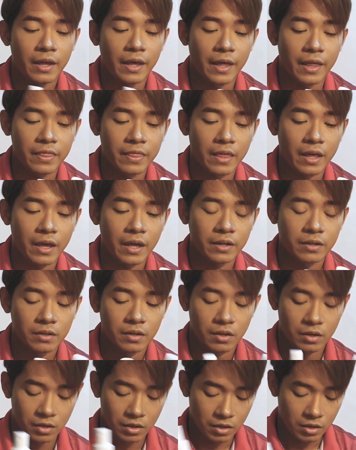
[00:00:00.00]
And then
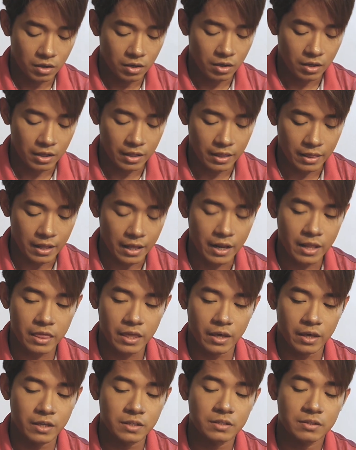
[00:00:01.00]
another
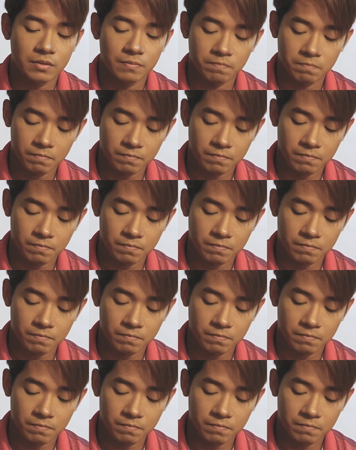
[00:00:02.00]
thing is,